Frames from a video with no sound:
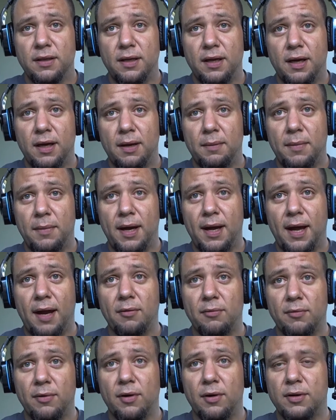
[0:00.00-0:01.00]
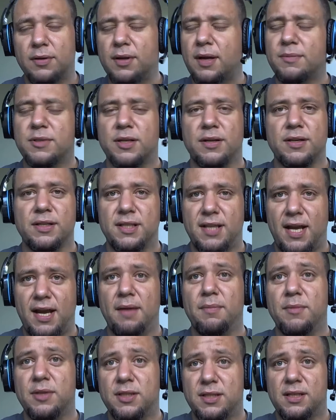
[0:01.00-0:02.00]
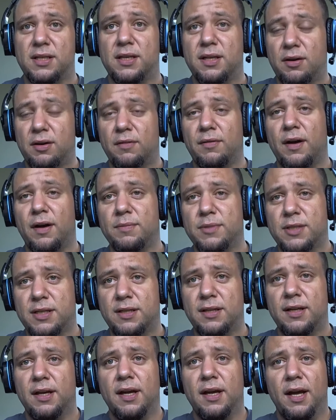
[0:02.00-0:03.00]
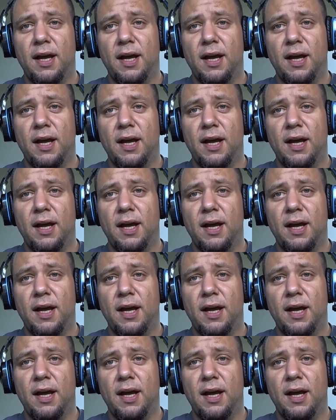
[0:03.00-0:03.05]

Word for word: um, I, I, or I'm sorry, Sam, the CEO of Hubsan.